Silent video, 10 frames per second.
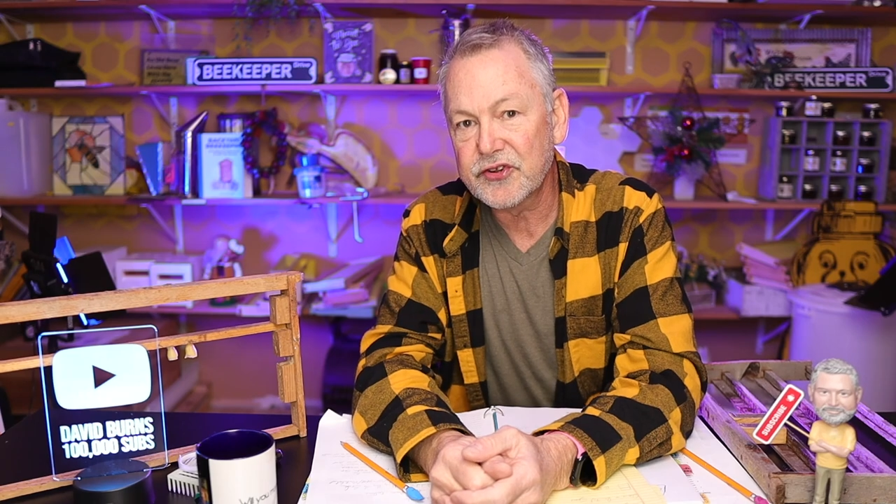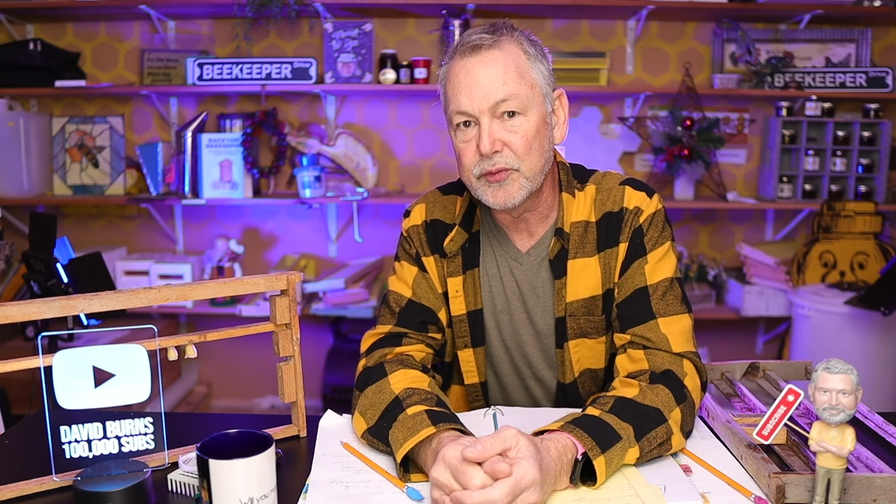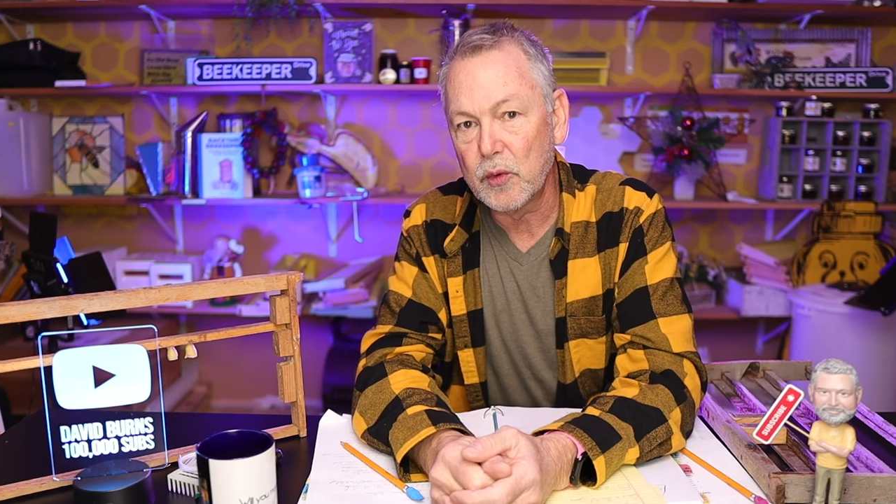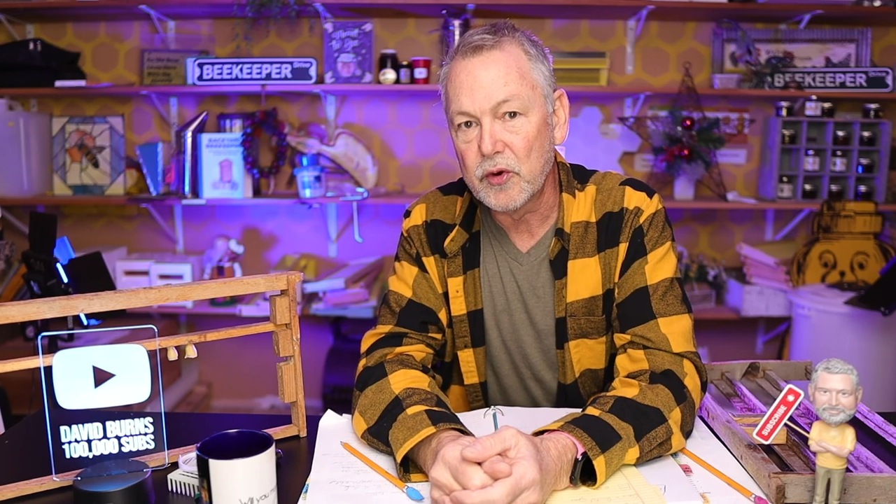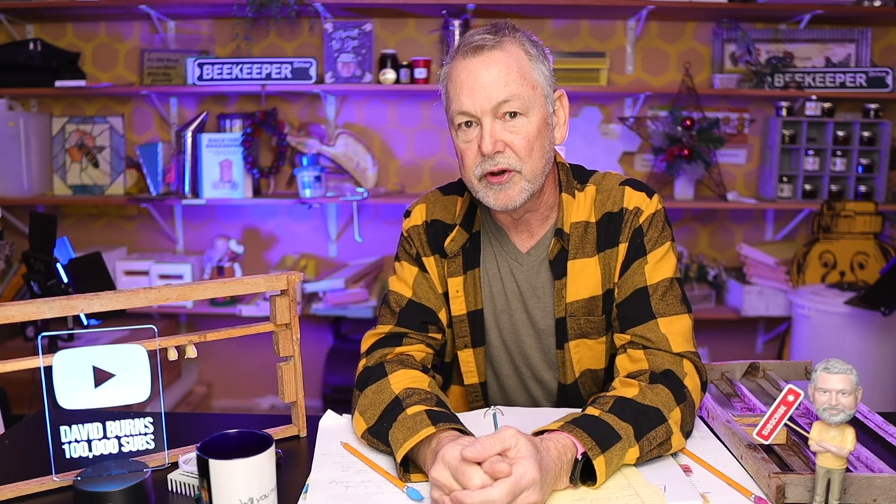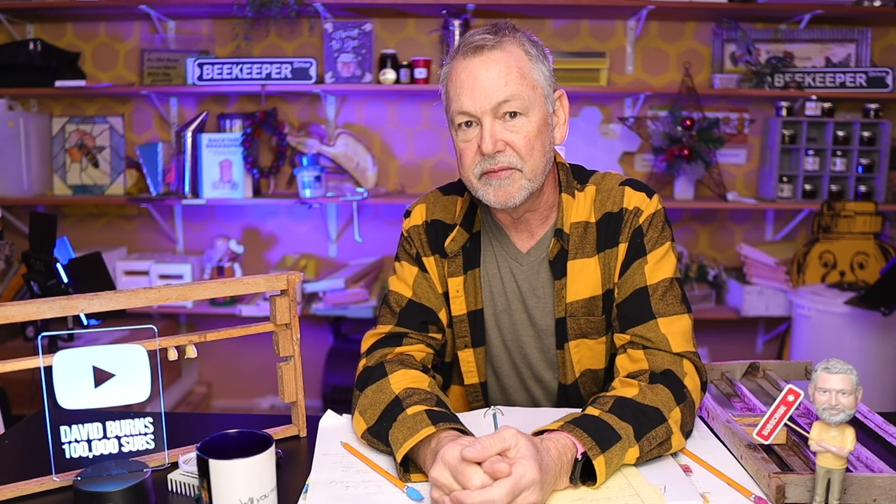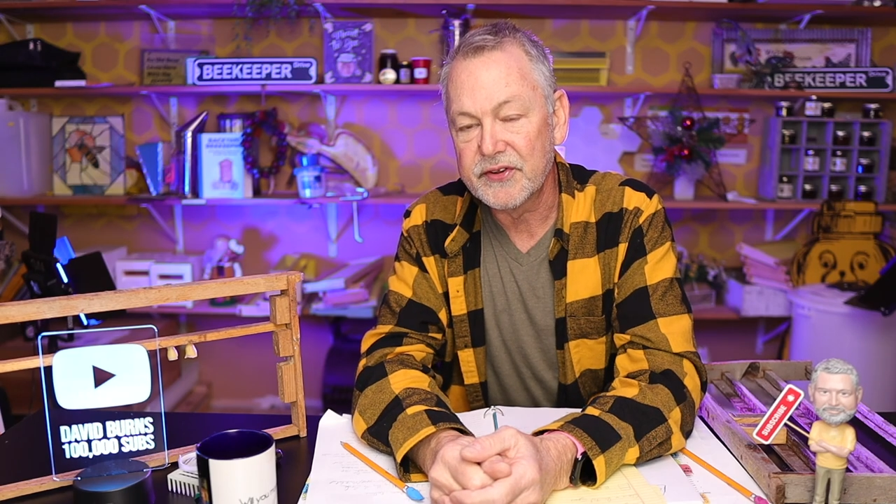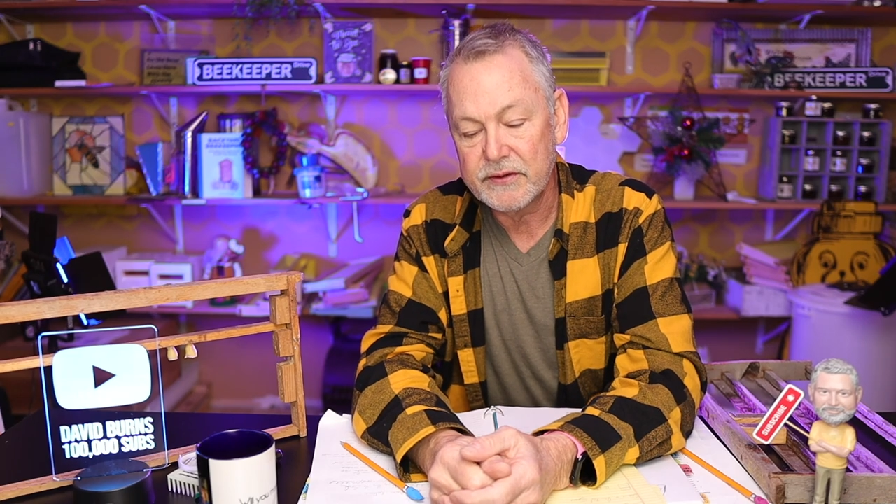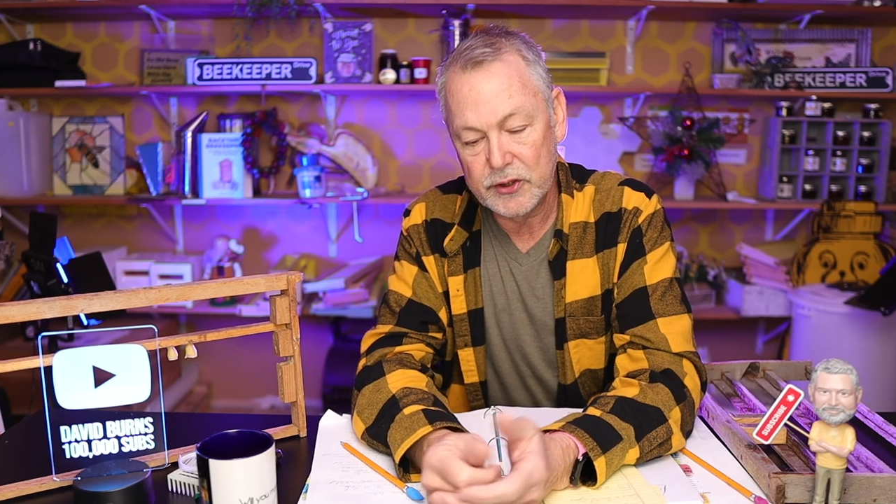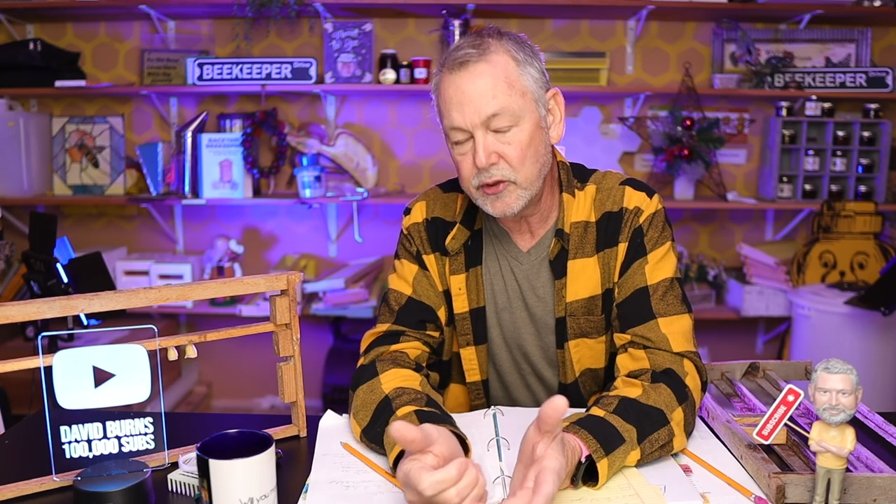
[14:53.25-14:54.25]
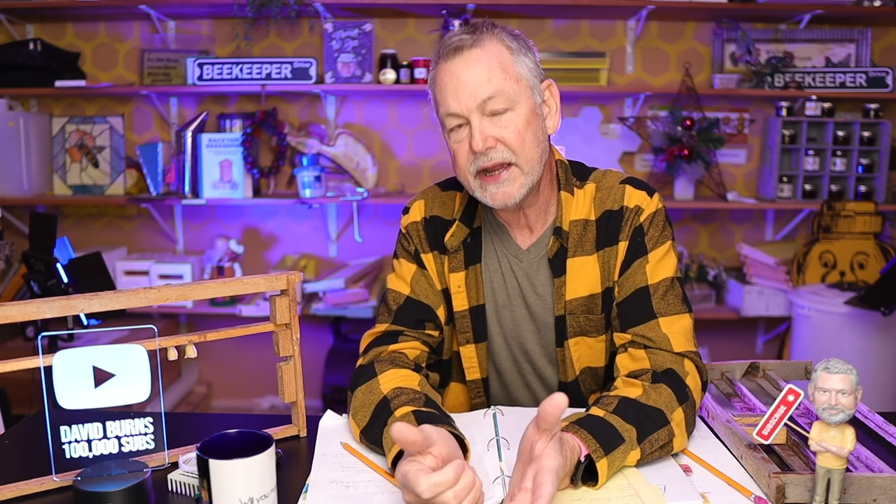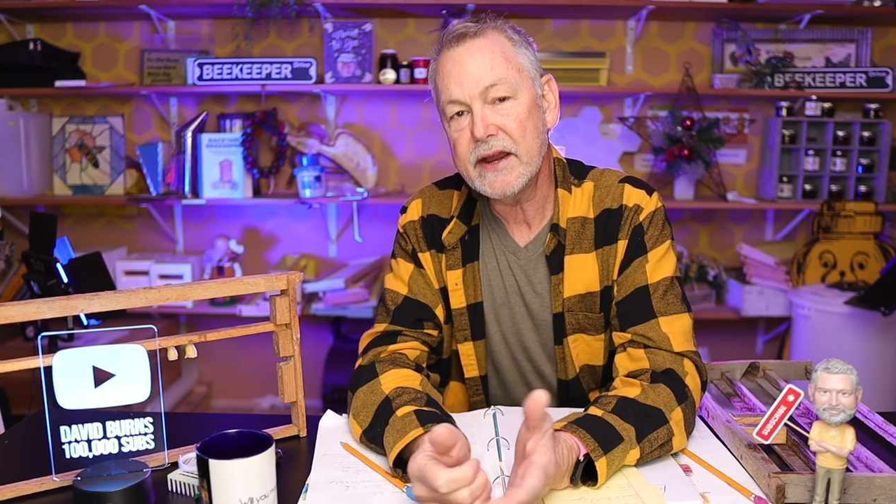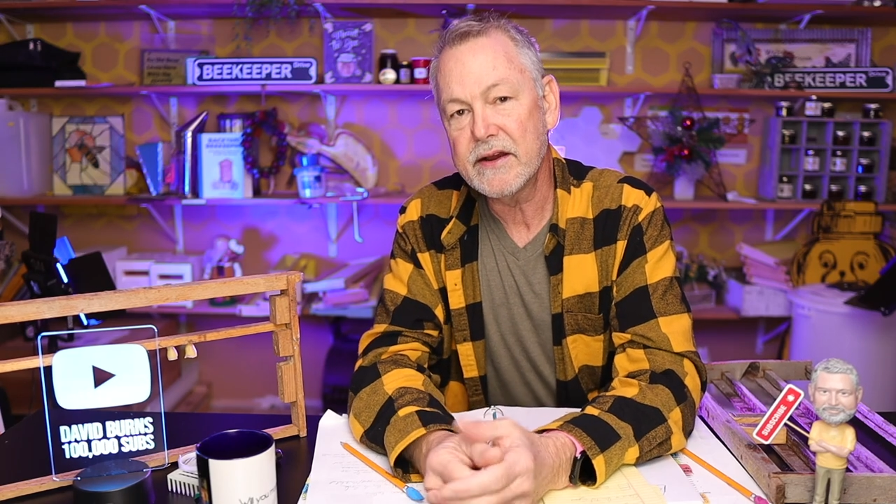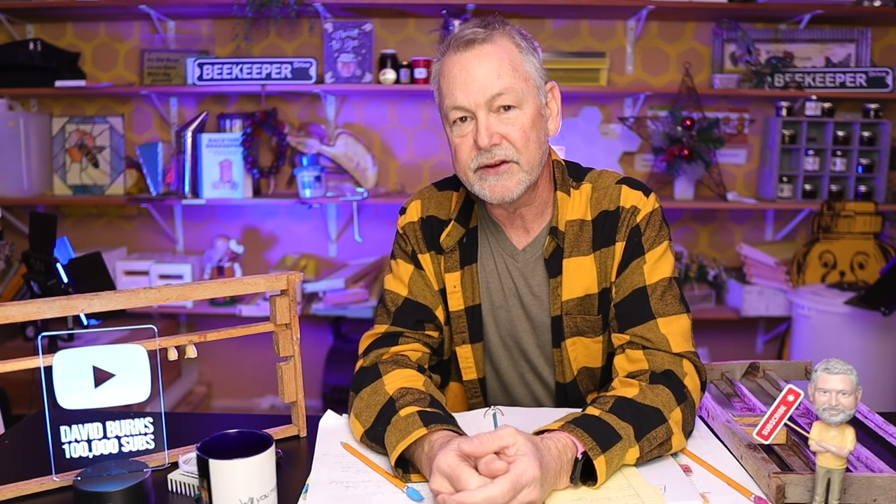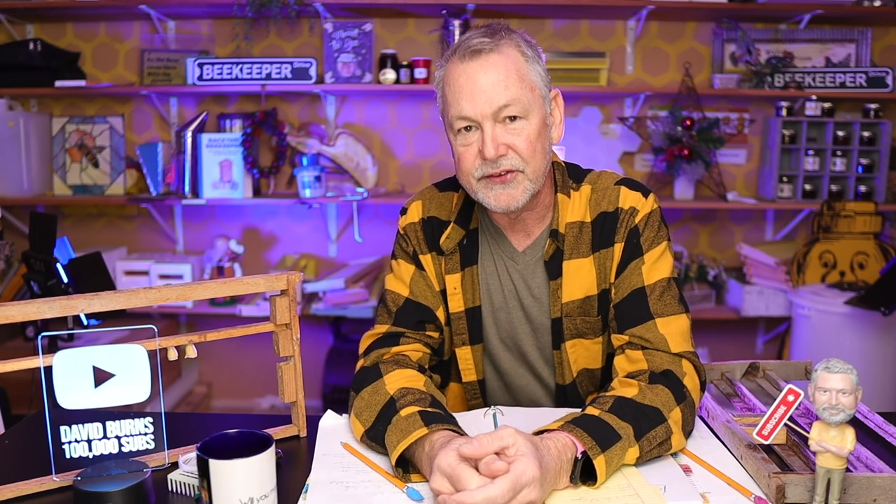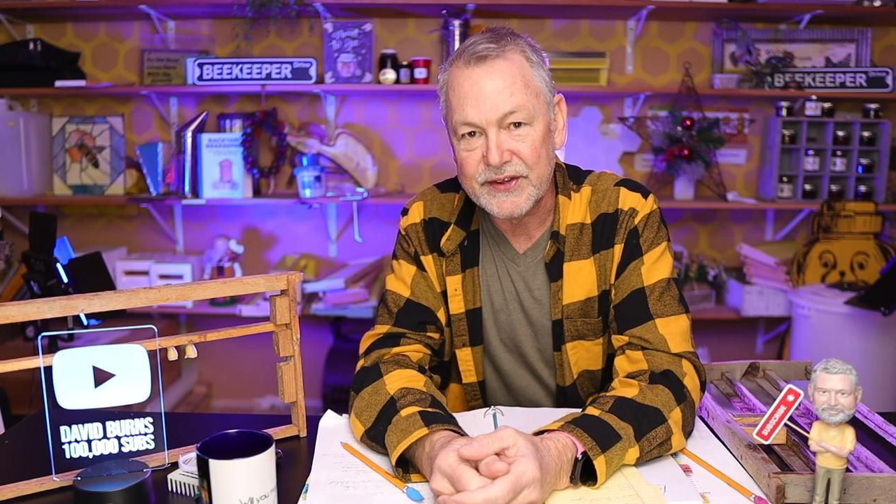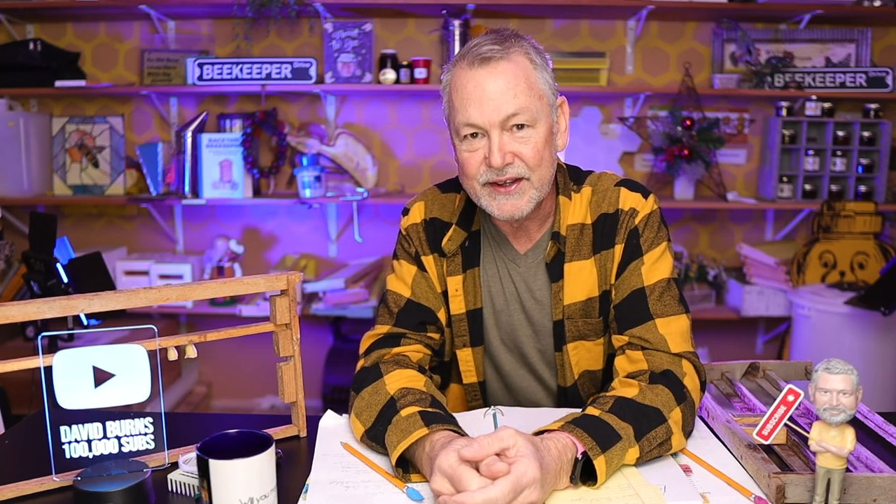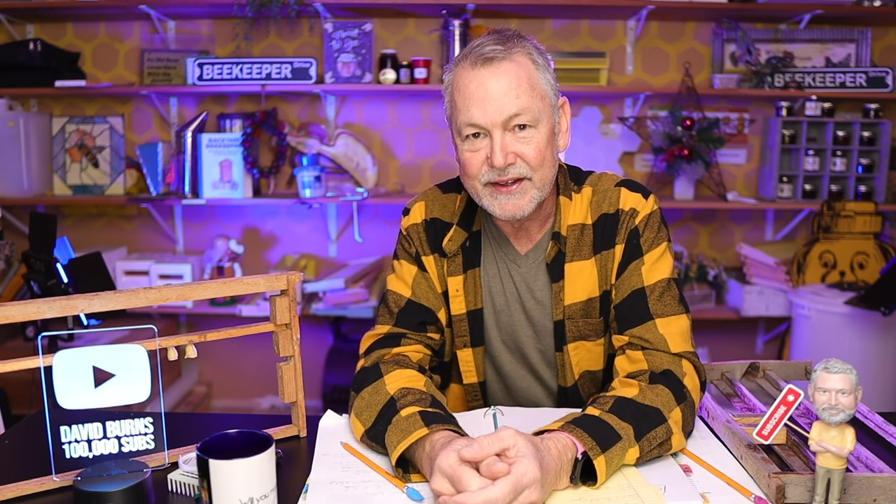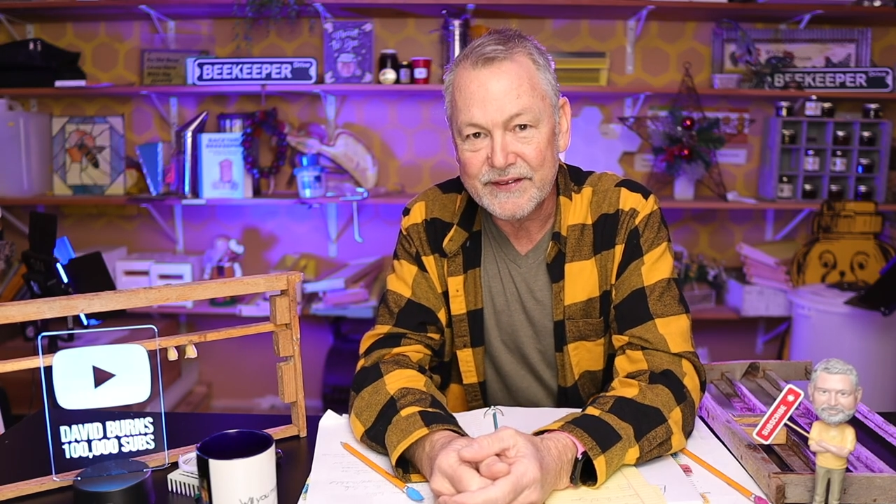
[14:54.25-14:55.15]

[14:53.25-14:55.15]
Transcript: swarms? Who cares?